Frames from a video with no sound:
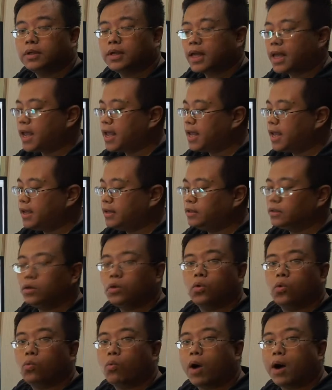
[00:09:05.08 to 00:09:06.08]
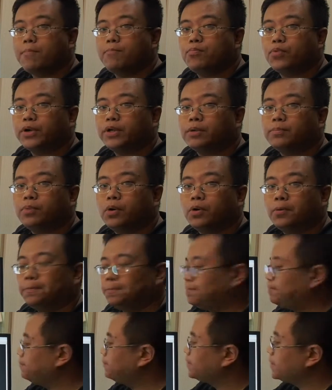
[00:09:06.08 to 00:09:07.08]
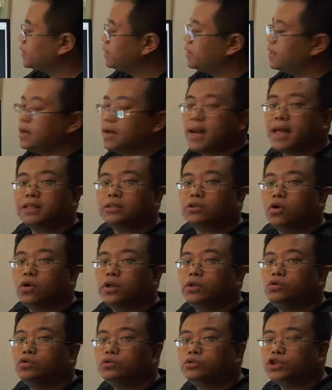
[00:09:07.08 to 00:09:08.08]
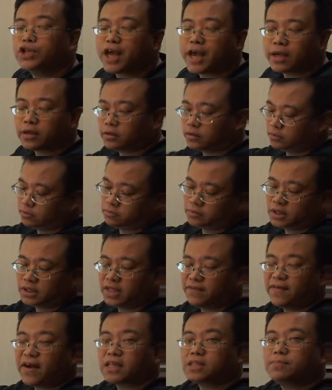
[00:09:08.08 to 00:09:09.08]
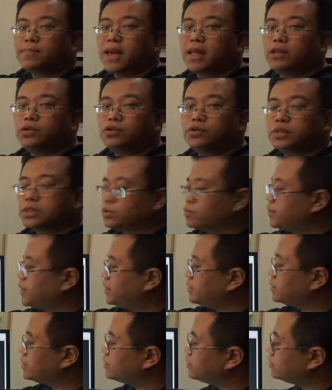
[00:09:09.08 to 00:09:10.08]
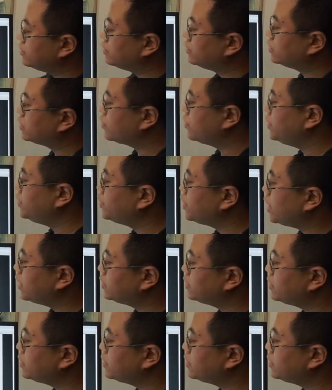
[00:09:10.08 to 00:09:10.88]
and 1 printer port. Let's go into check the device manager screen. Screenshot